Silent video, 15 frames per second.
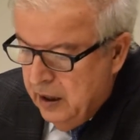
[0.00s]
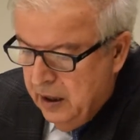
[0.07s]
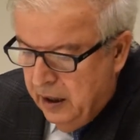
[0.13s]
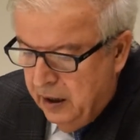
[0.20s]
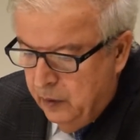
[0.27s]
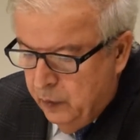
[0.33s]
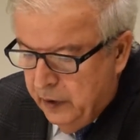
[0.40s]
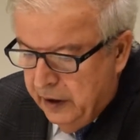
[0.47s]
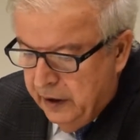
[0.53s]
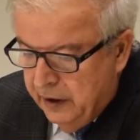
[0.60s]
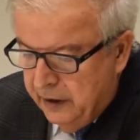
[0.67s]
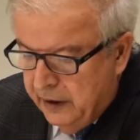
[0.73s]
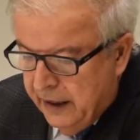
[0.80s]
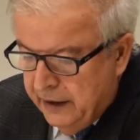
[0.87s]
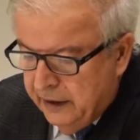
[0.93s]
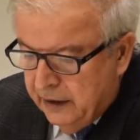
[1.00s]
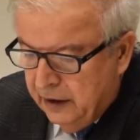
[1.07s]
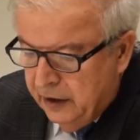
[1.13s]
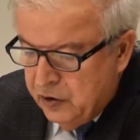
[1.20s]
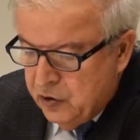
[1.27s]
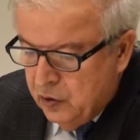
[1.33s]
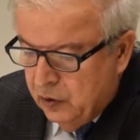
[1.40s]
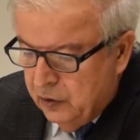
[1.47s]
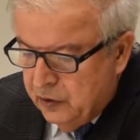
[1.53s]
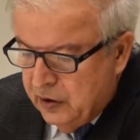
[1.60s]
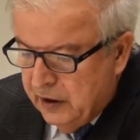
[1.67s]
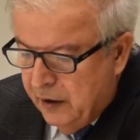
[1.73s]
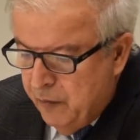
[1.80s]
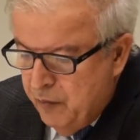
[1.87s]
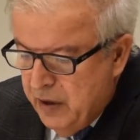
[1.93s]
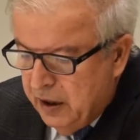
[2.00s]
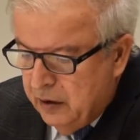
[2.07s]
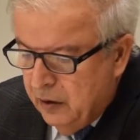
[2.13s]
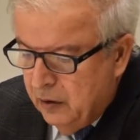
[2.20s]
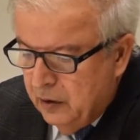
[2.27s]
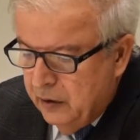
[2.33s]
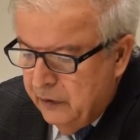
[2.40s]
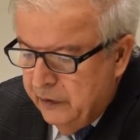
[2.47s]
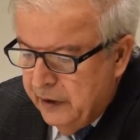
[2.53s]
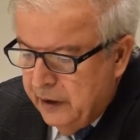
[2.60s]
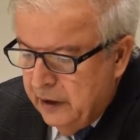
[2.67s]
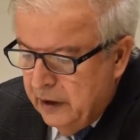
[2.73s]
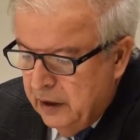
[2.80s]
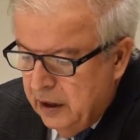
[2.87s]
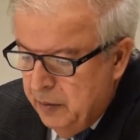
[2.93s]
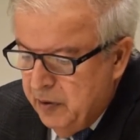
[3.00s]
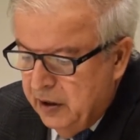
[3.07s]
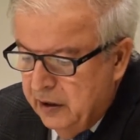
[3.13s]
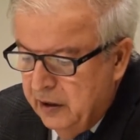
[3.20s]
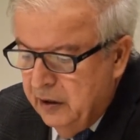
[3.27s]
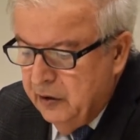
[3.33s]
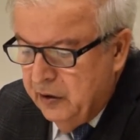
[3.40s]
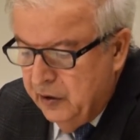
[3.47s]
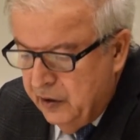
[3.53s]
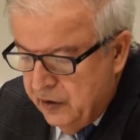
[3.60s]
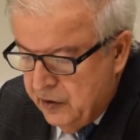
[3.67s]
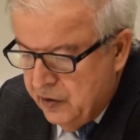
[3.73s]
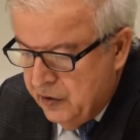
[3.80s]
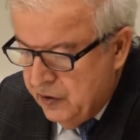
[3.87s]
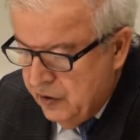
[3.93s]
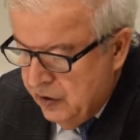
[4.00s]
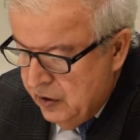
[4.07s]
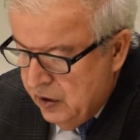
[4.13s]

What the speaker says: and where radical ideologies have met only very limited interests.